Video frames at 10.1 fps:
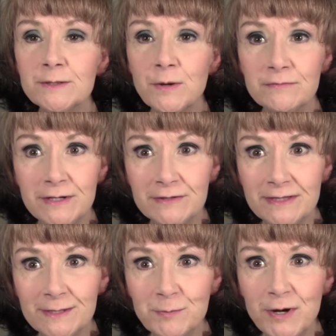12 years
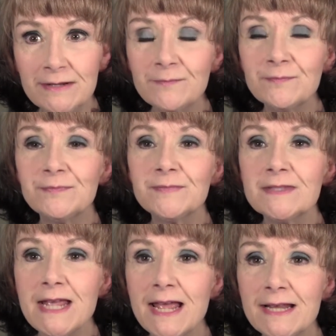in the spring,
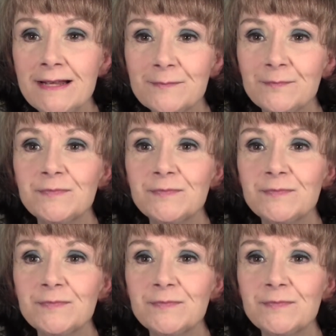Danny,